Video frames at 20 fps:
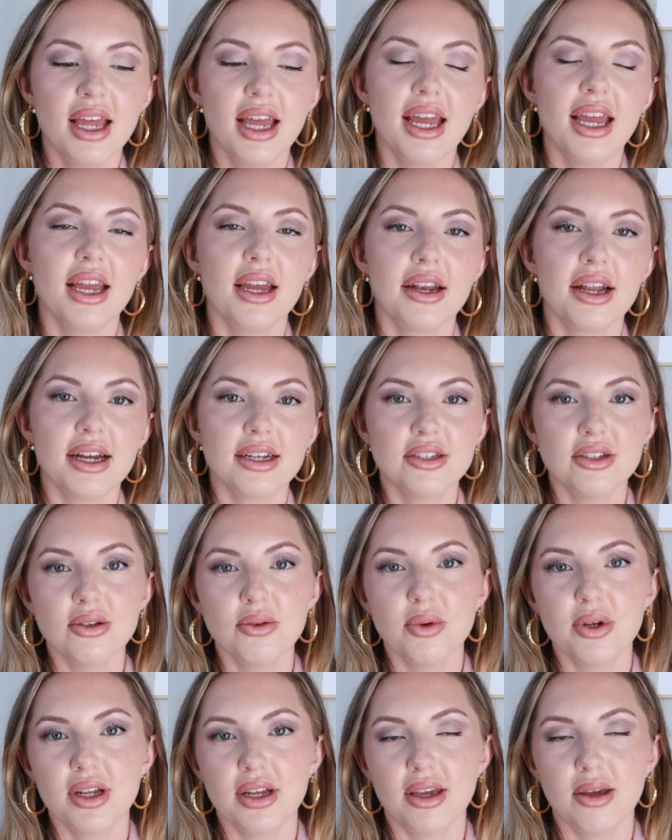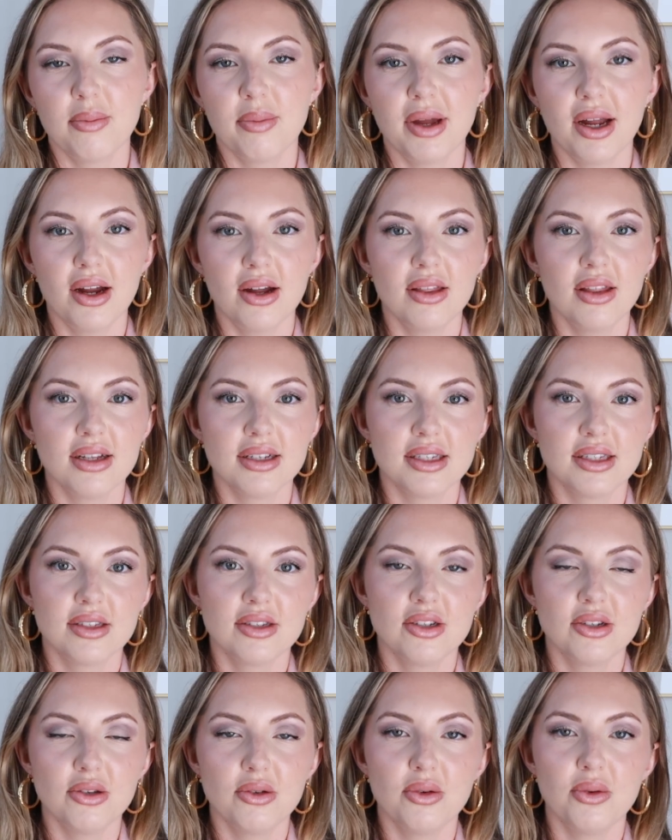And I don't want to compare
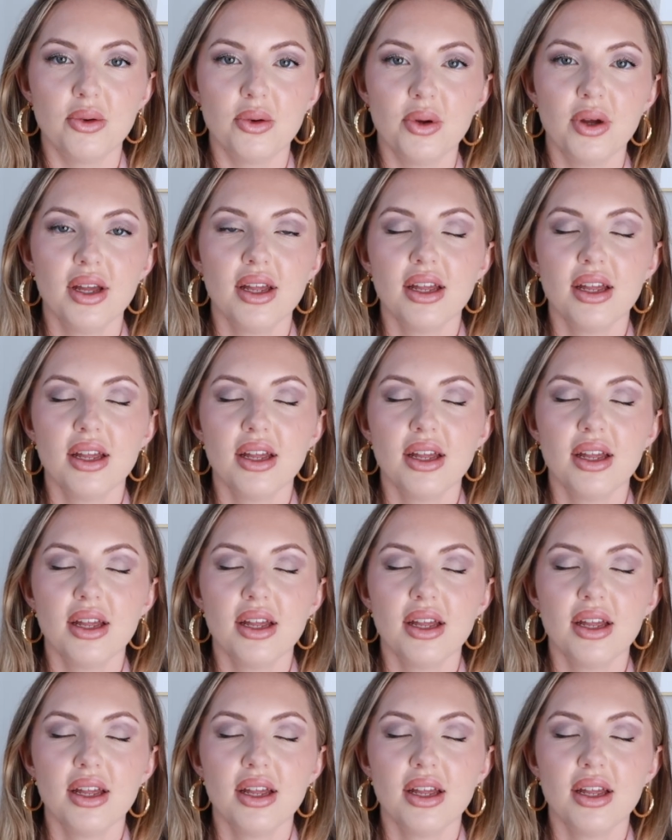this to